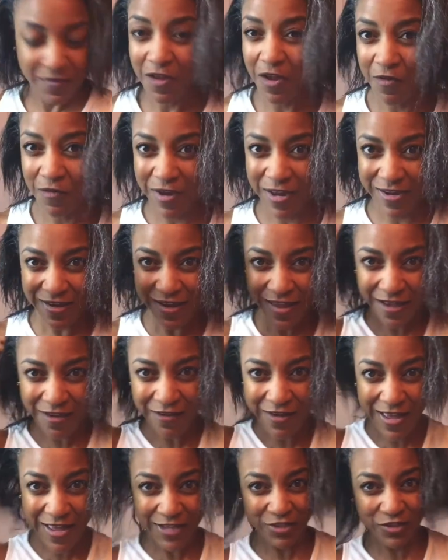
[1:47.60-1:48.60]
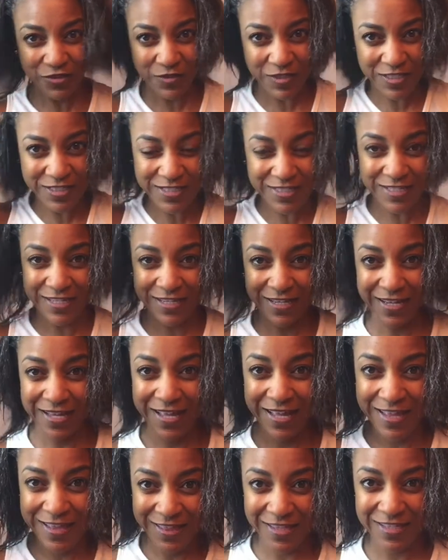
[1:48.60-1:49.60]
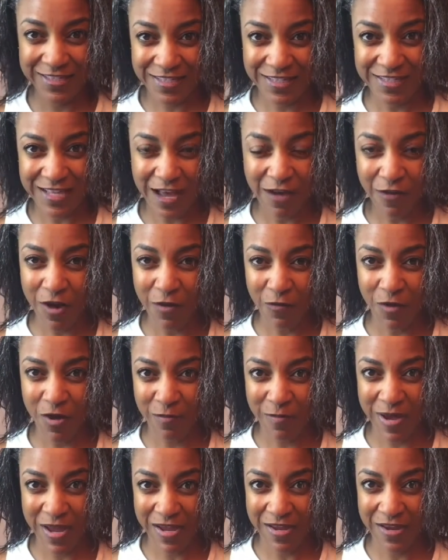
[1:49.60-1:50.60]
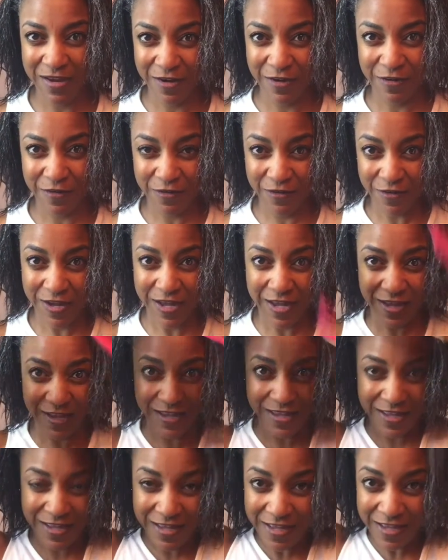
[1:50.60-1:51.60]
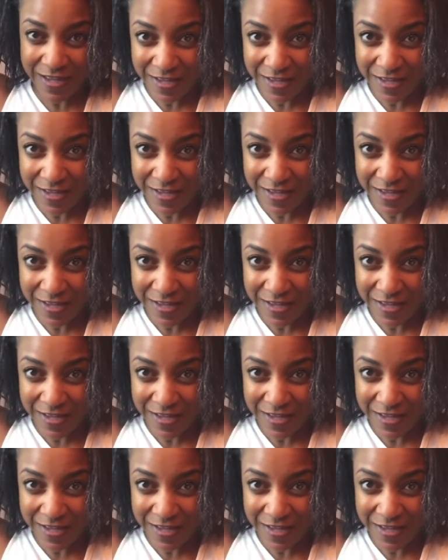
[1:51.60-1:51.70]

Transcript: All right, now, as you can see, this is how I wear my hair, okay?